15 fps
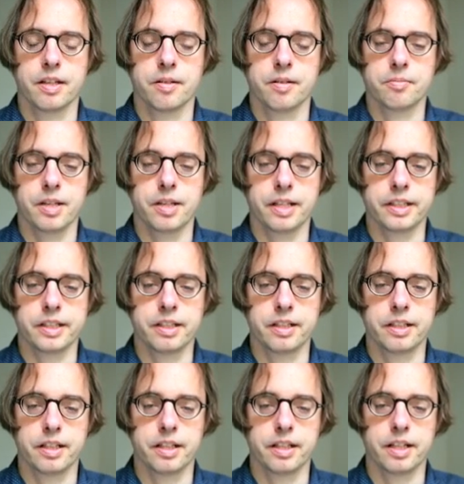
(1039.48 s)
pi
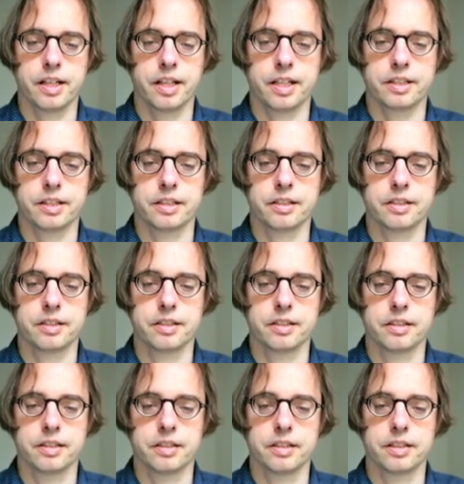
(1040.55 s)
hat,
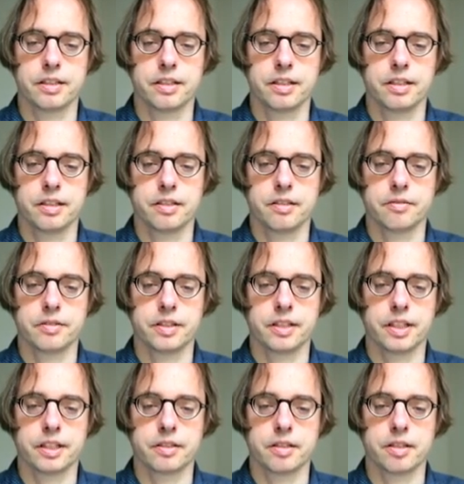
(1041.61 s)
we
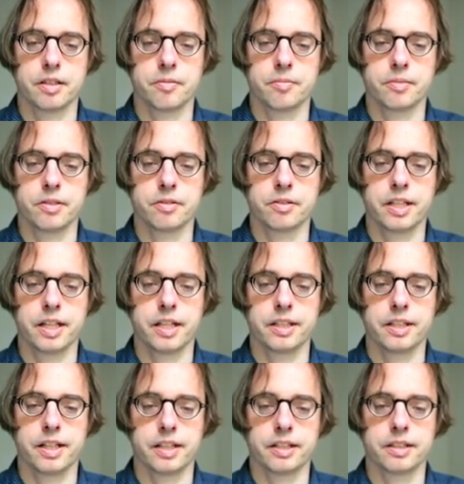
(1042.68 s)
get mu k
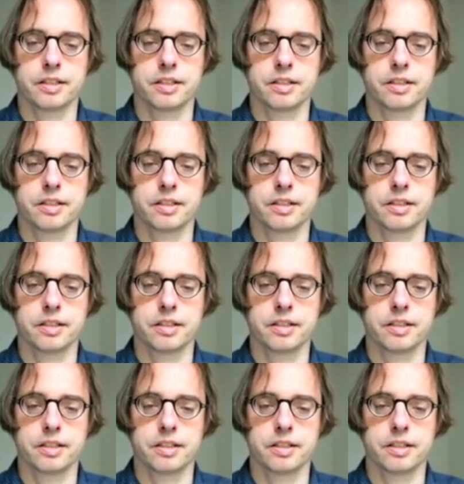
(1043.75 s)
hat,